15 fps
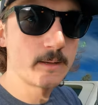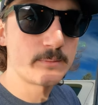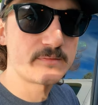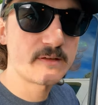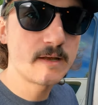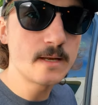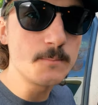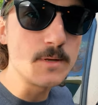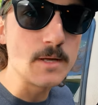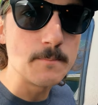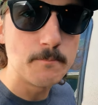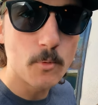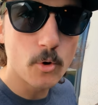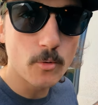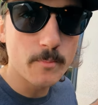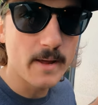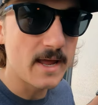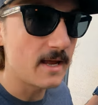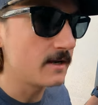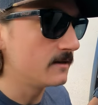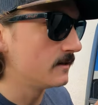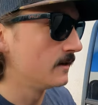ended up sending me more
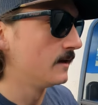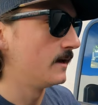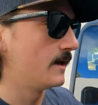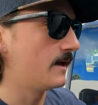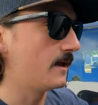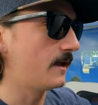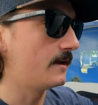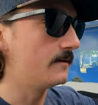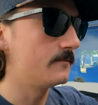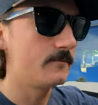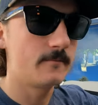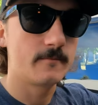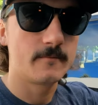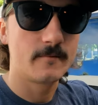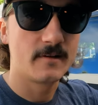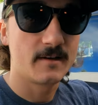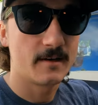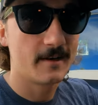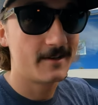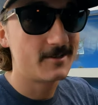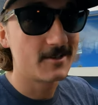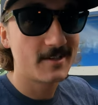paint and
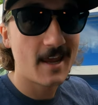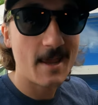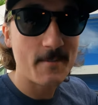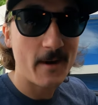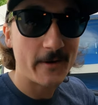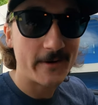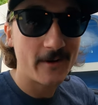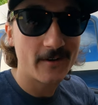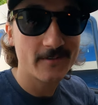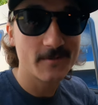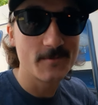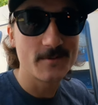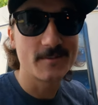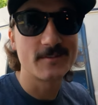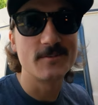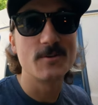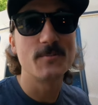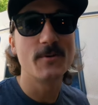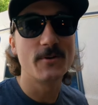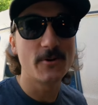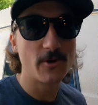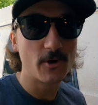it just came out awesome. It's
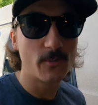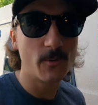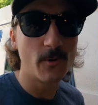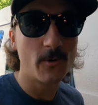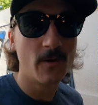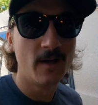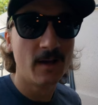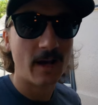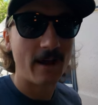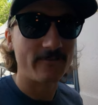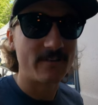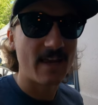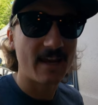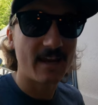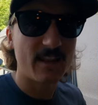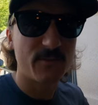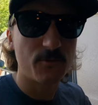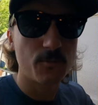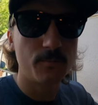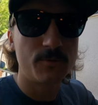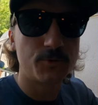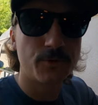super durable. I've taken it
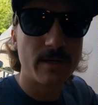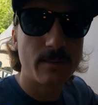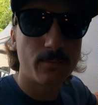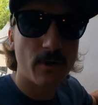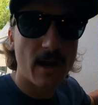through tree